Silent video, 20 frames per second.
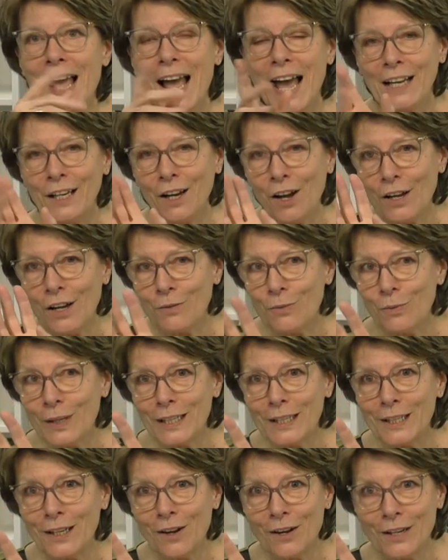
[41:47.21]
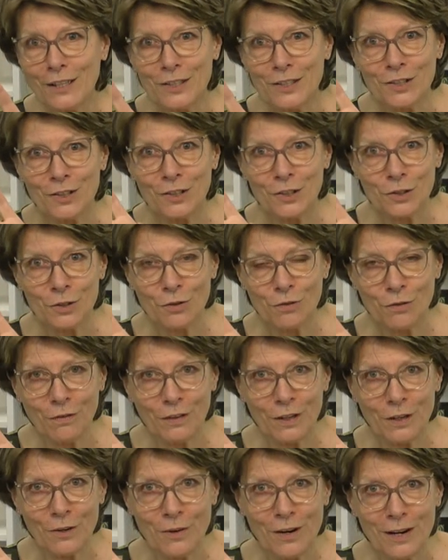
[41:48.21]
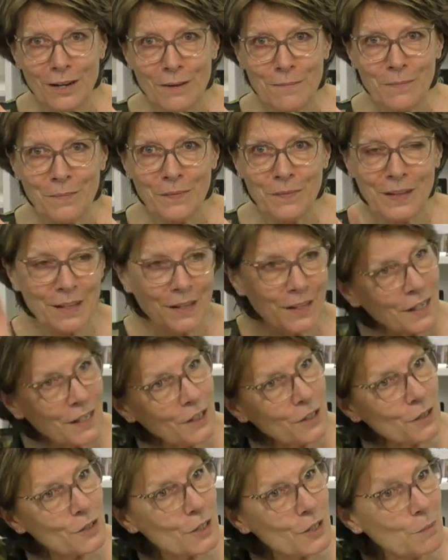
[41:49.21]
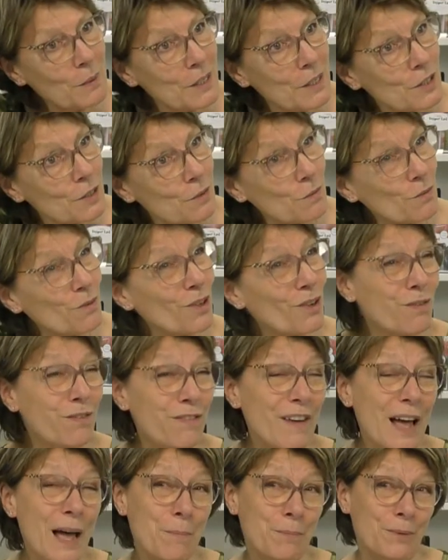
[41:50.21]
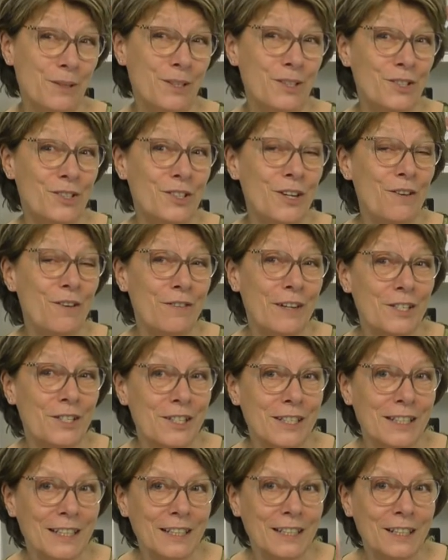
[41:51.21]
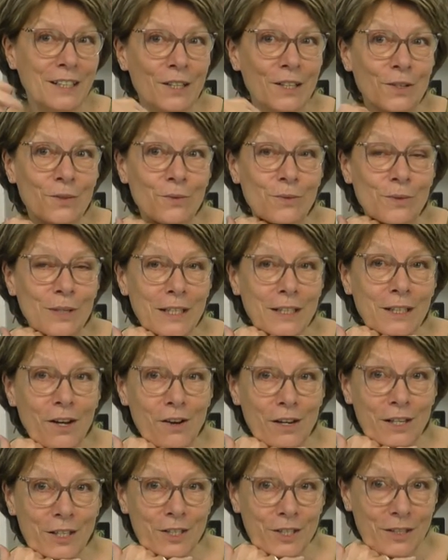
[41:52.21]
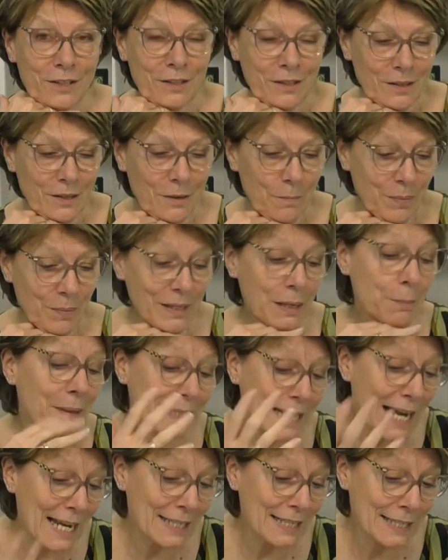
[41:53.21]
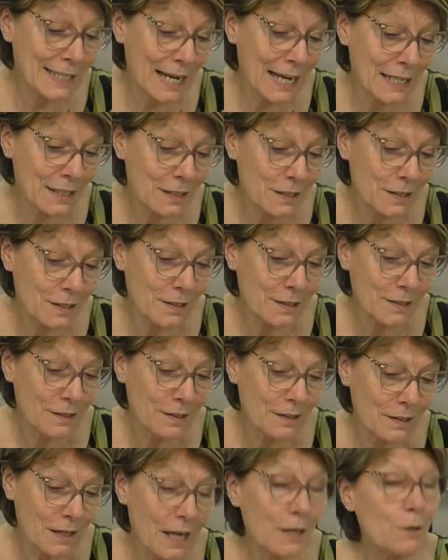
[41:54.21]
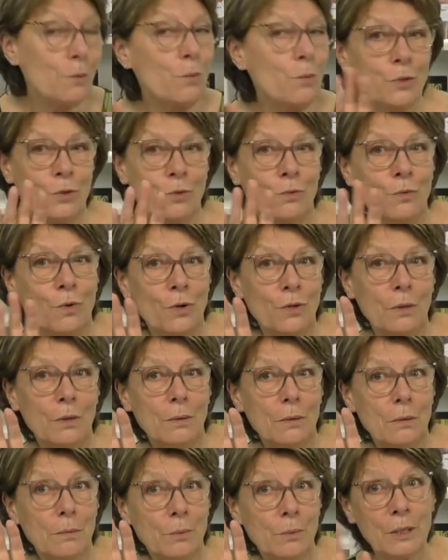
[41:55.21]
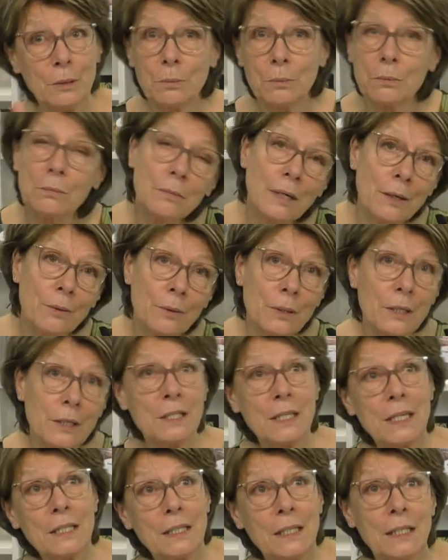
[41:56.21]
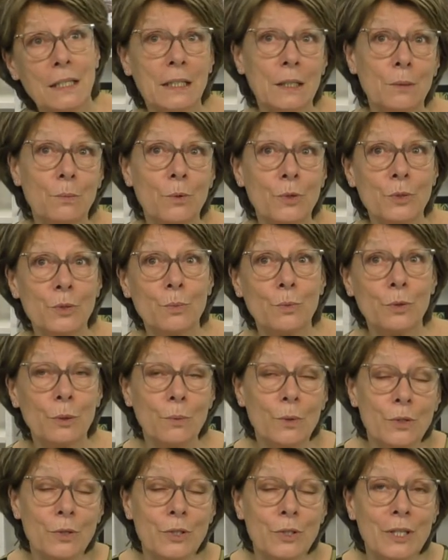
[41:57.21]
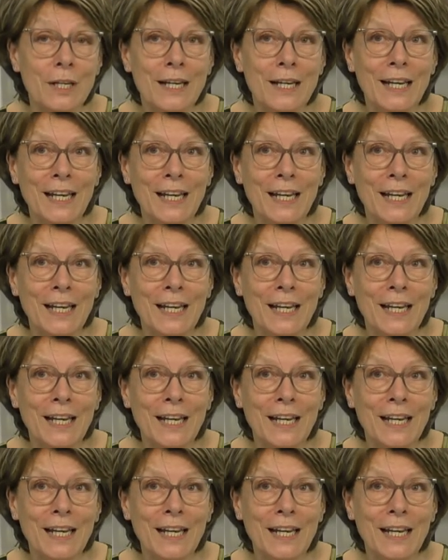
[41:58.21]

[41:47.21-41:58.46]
And I really liked the Trevira. And I used to make some fabulous stuff, actually, really nice. But then my dad said, and he wasn't wrong, but he, well, he said it and it was what it was.